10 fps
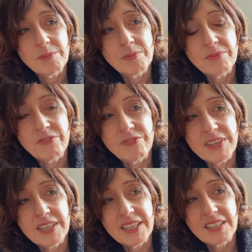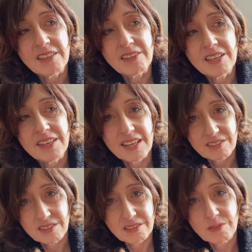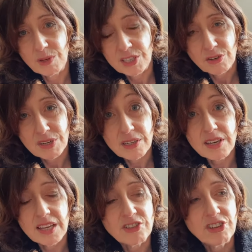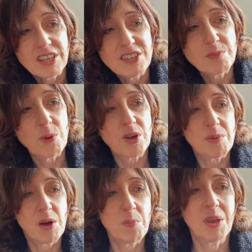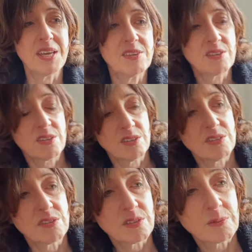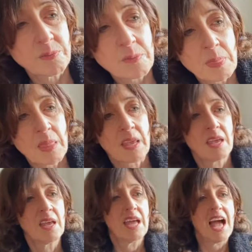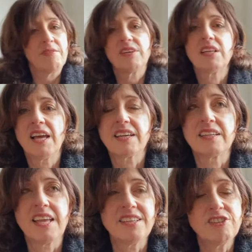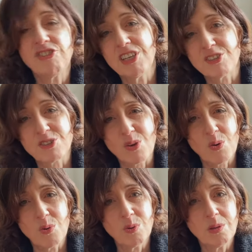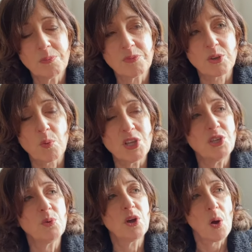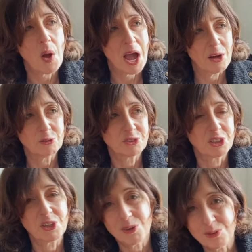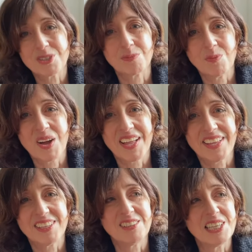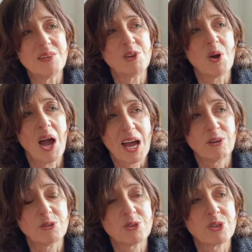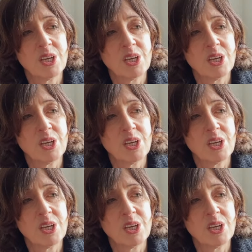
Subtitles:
feeling connected when you're in nature. He spoke about places having like an energy, a soul. So when you go out to go somewhere, you leave your house,